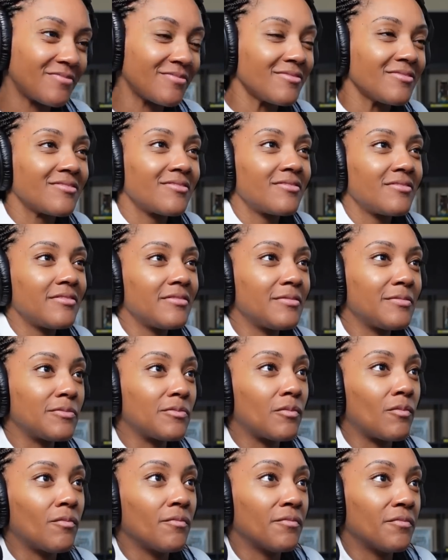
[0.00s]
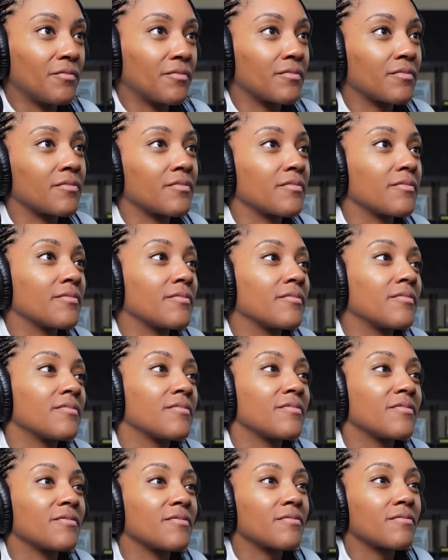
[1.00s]

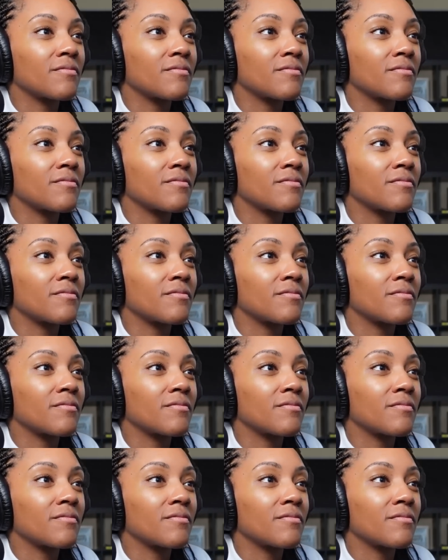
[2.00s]
Nothing is said.